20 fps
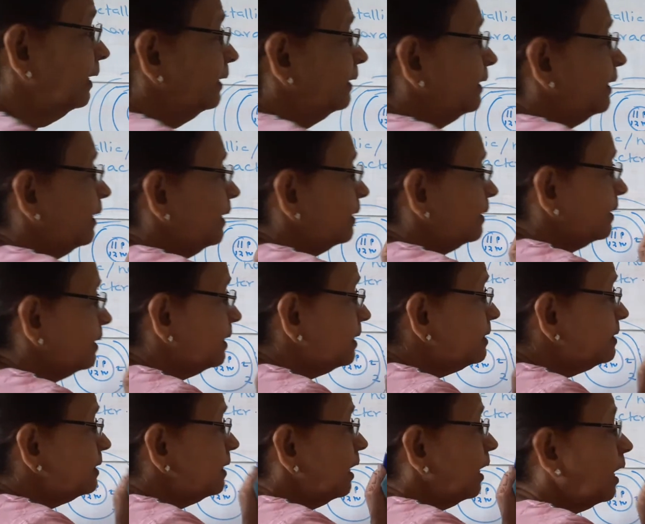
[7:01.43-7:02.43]
There
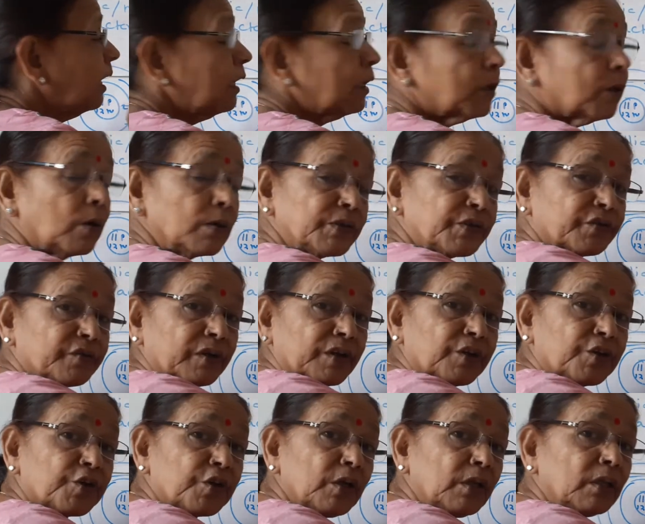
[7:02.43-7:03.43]
is a
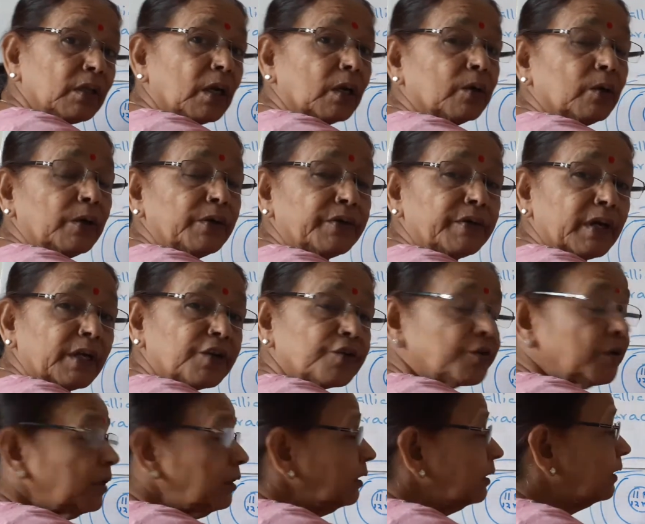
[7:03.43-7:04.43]
constriction, the
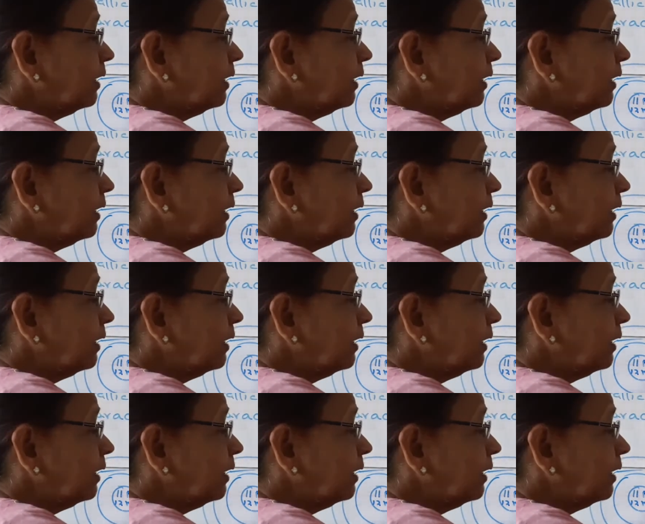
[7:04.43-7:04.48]
contraction in